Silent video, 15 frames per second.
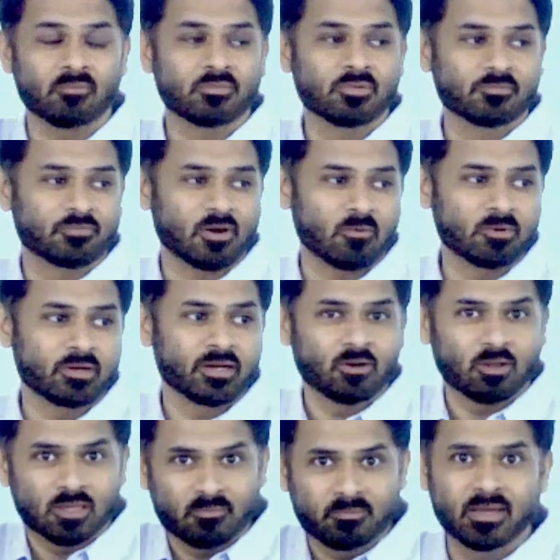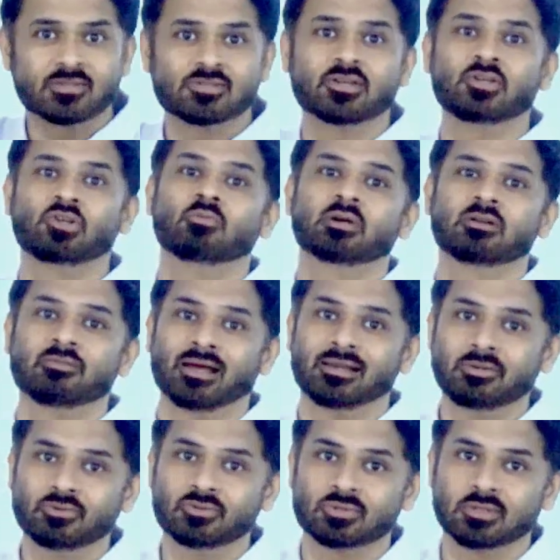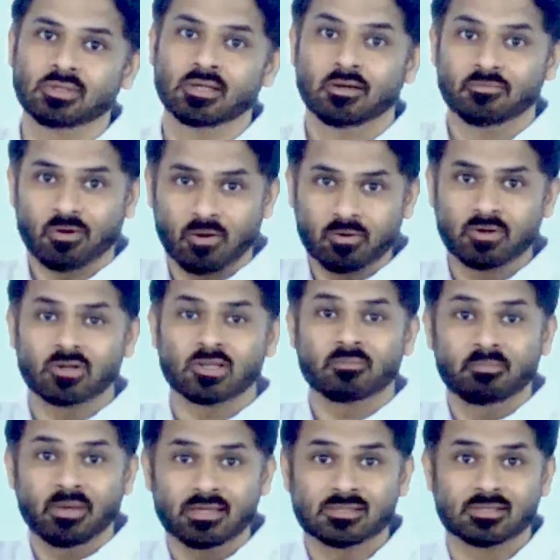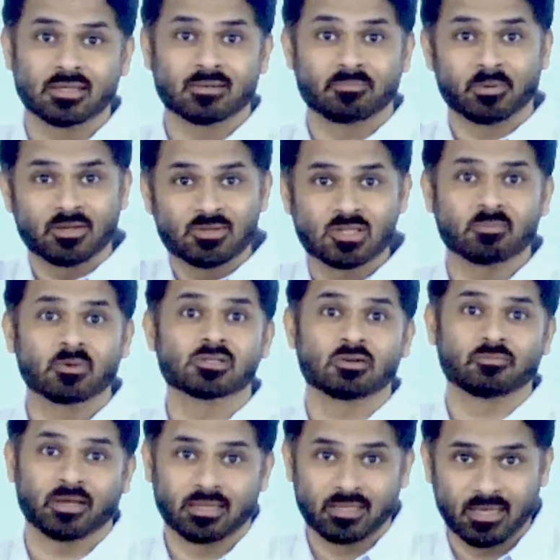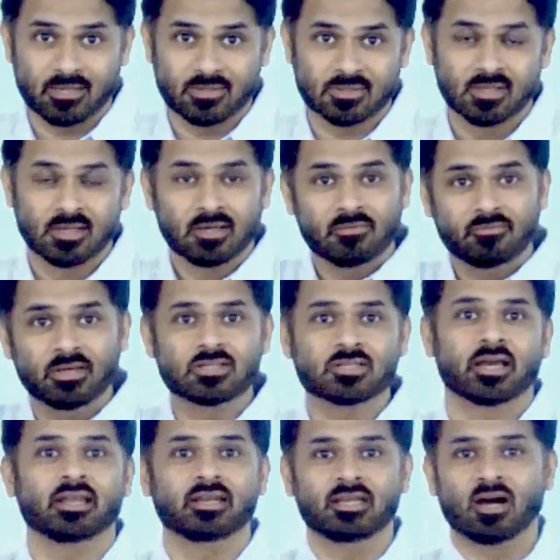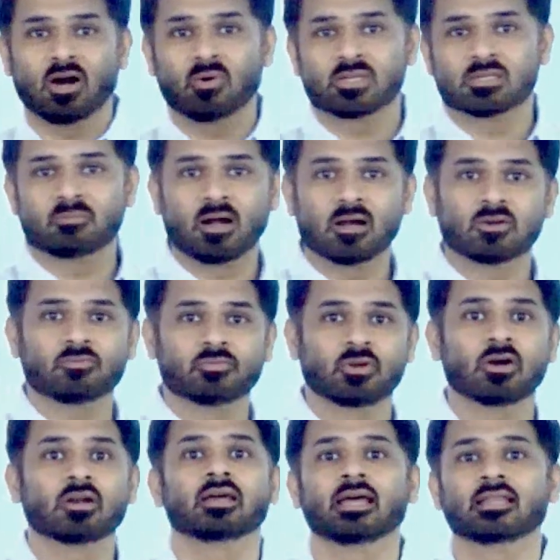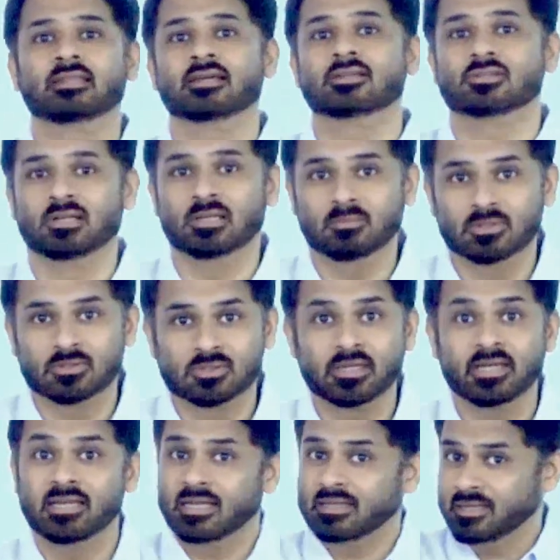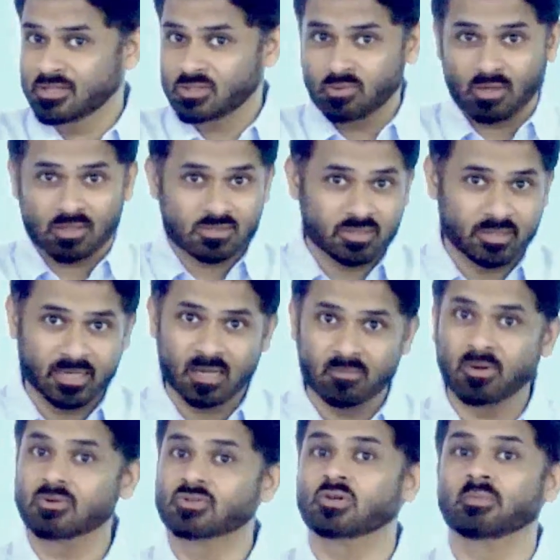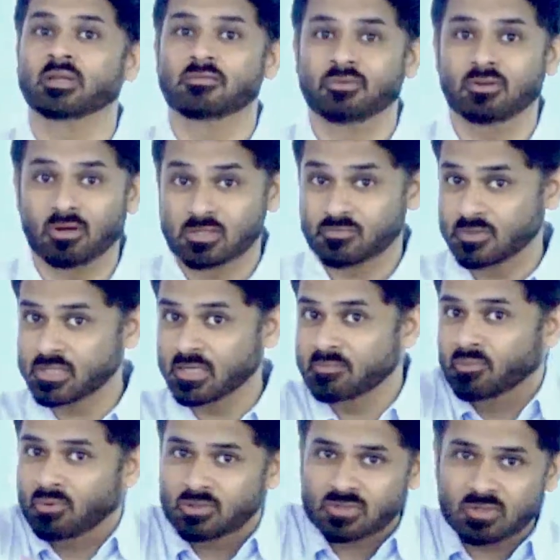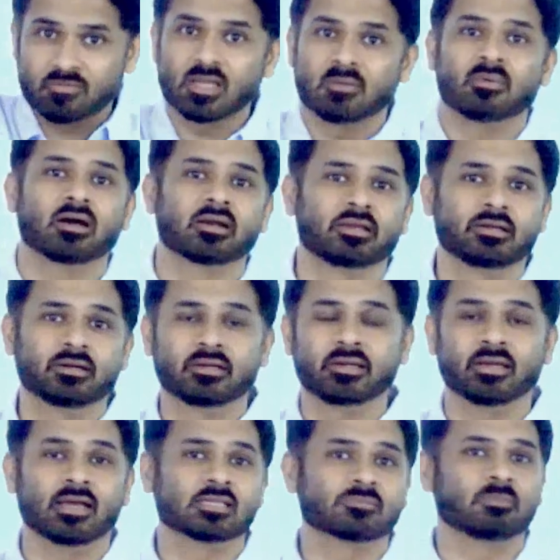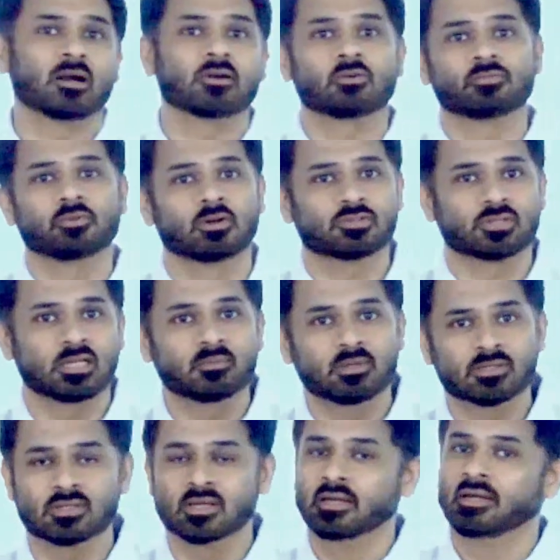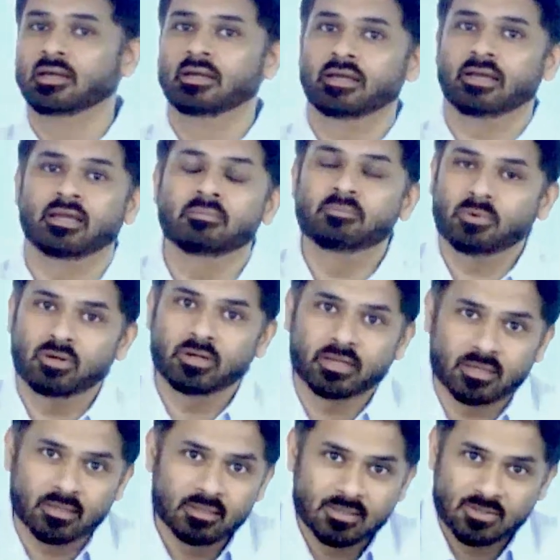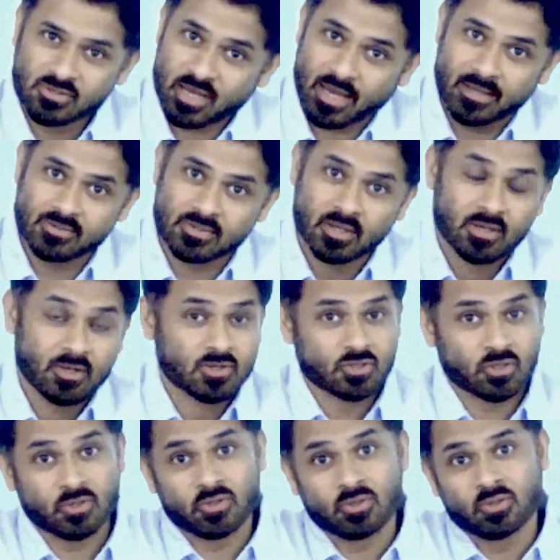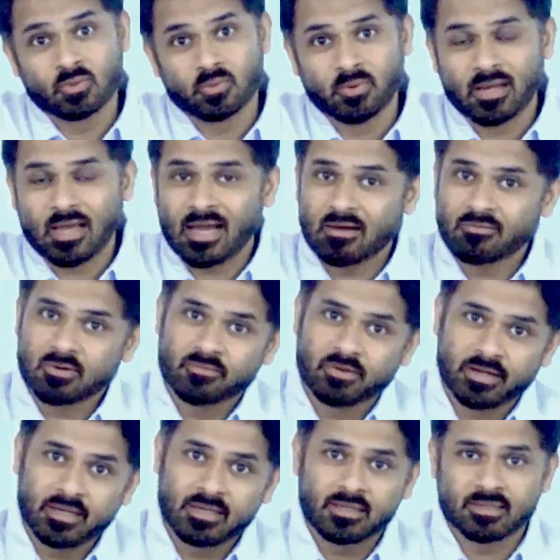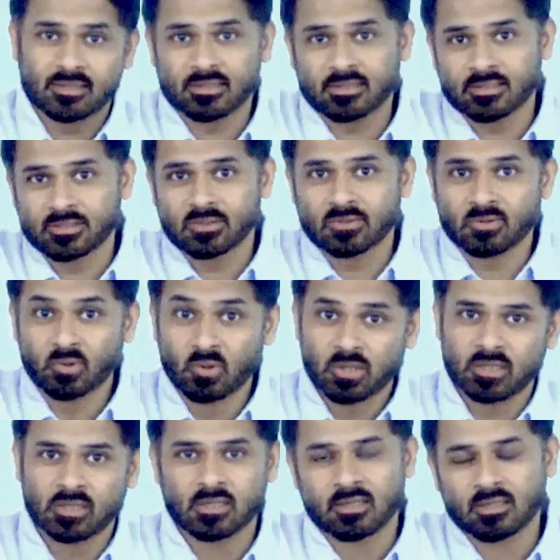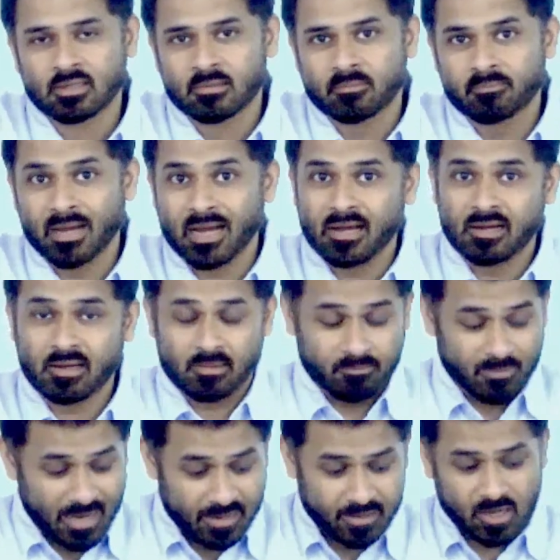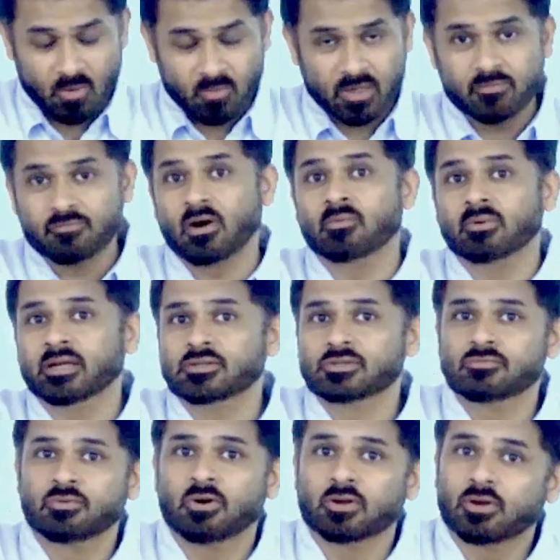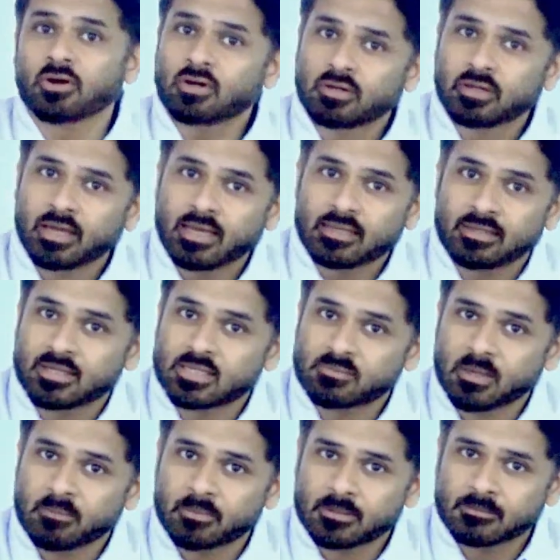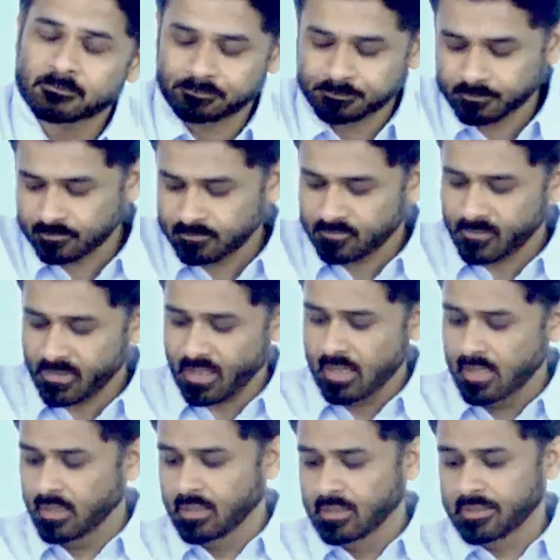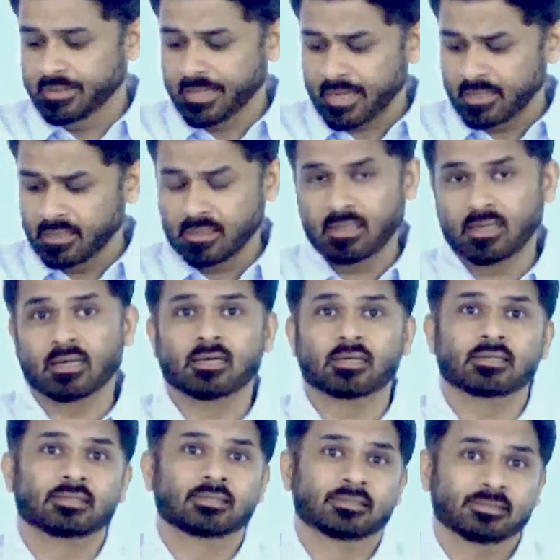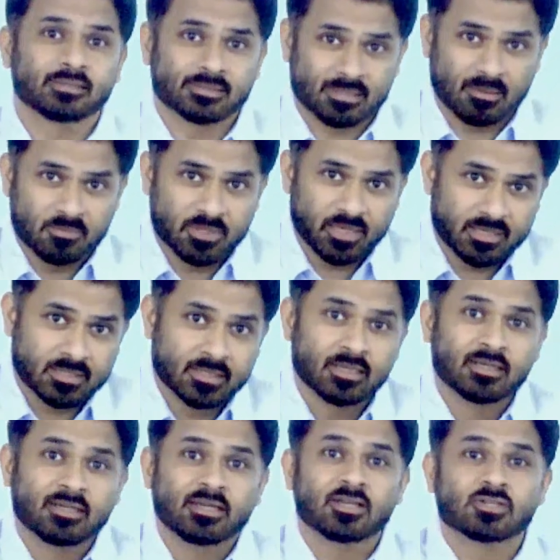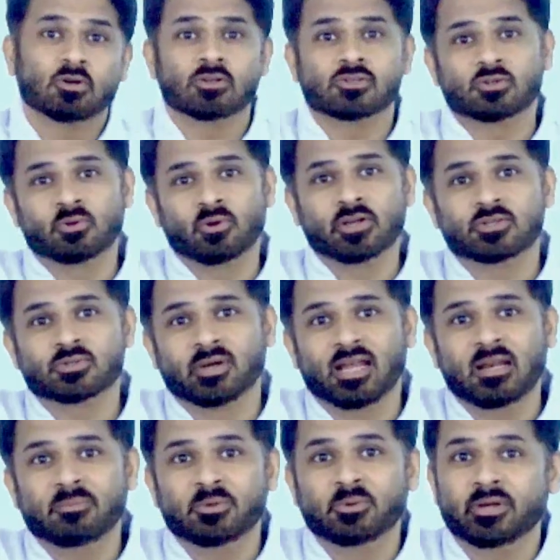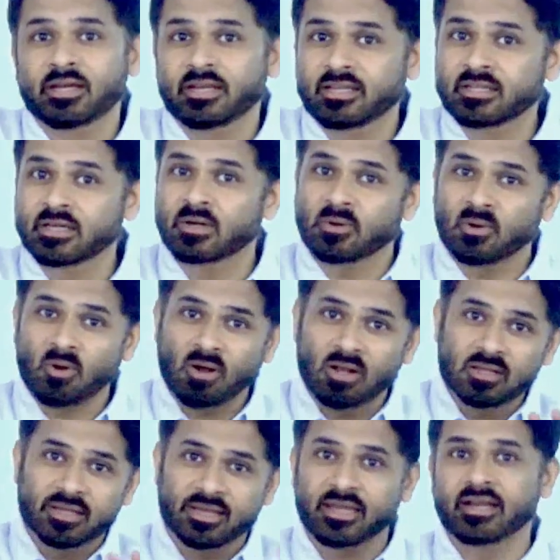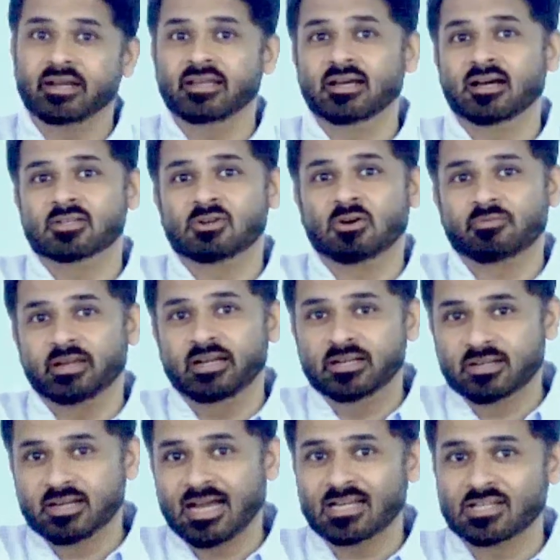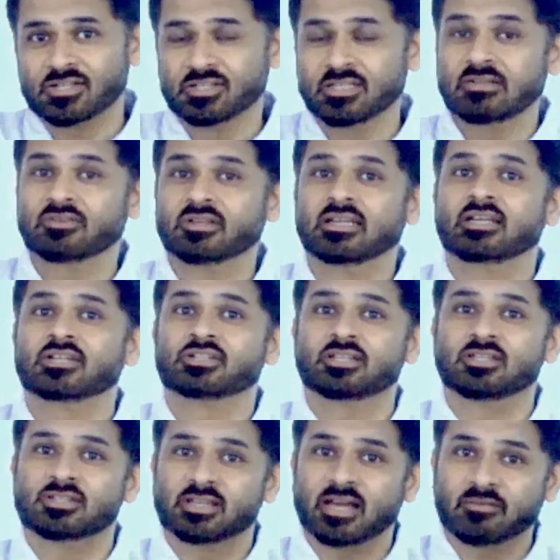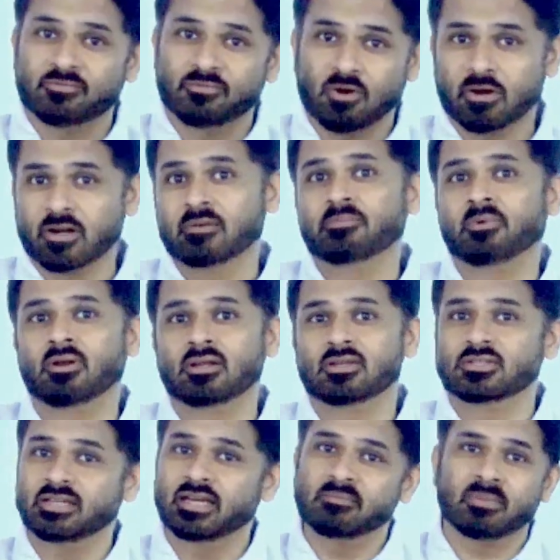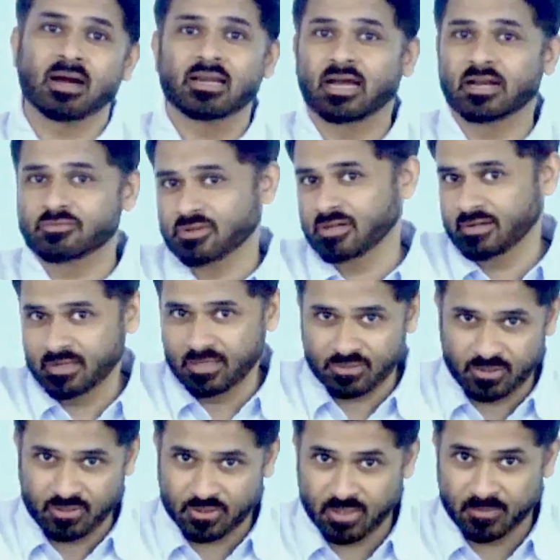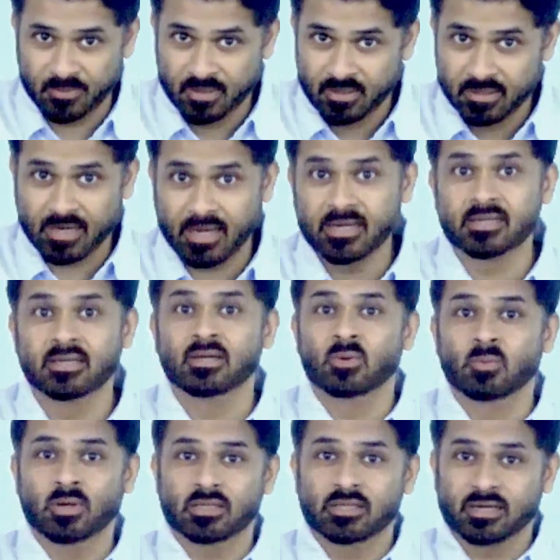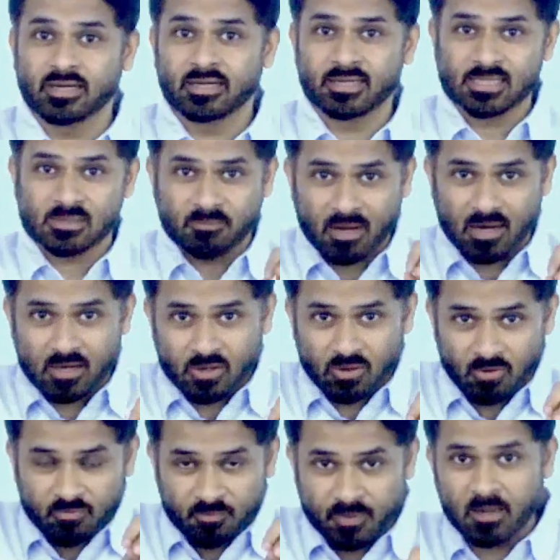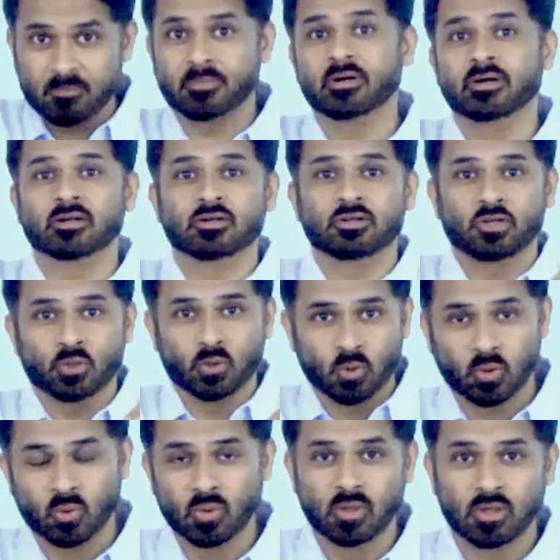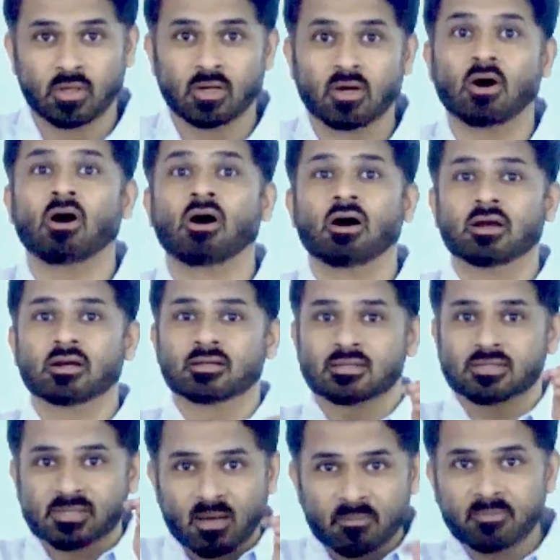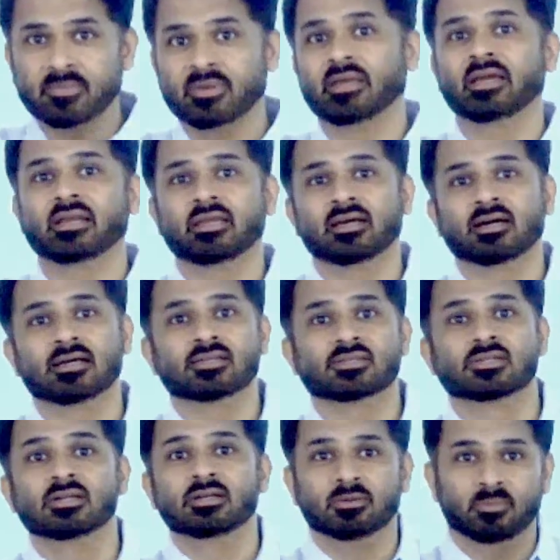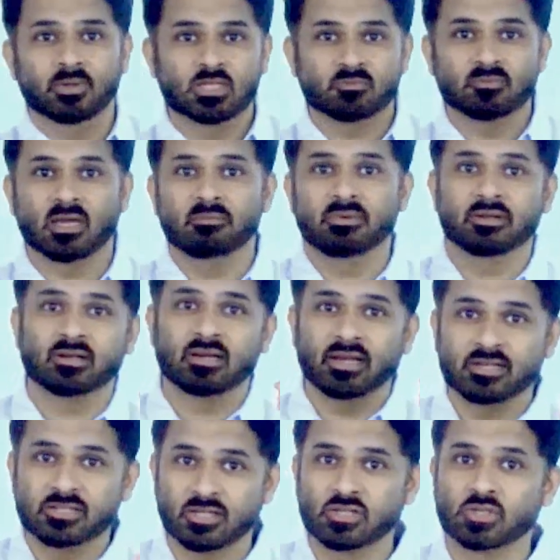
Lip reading: founded on the basic human values, founded on the basic principles of ethics, which anyhow is part of your ethics syllabus. In ethics you are studying about so many philosophers, and most of them are here as part of your syllabus in political science. So you will have a very good background and foundation for your ethics paper. Then the subject is also going to help you in all the areas of international relations and foreign policy and bilateral relationship, right? Whether it is part of paper 2 or some areas which may be related to